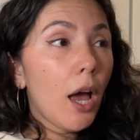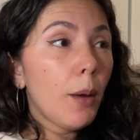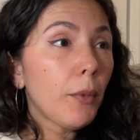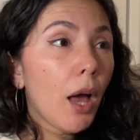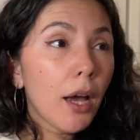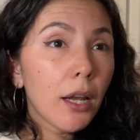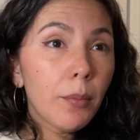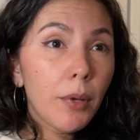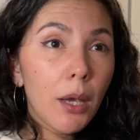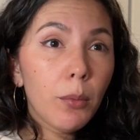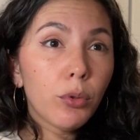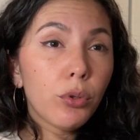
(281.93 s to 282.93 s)
I'm not going to
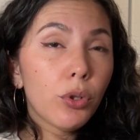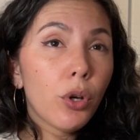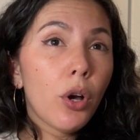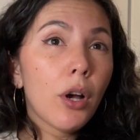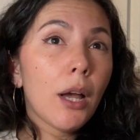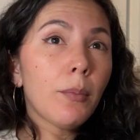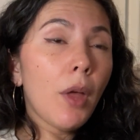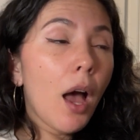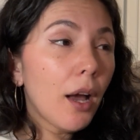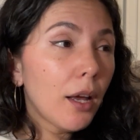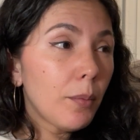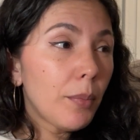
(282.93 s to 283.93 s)
be able to cook. I'm
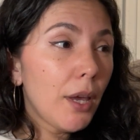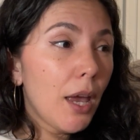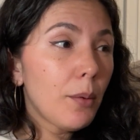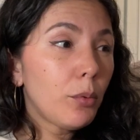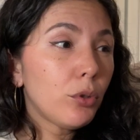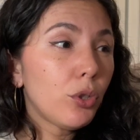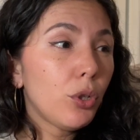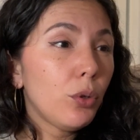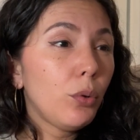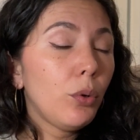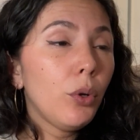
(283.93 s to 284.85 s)
not going to be able to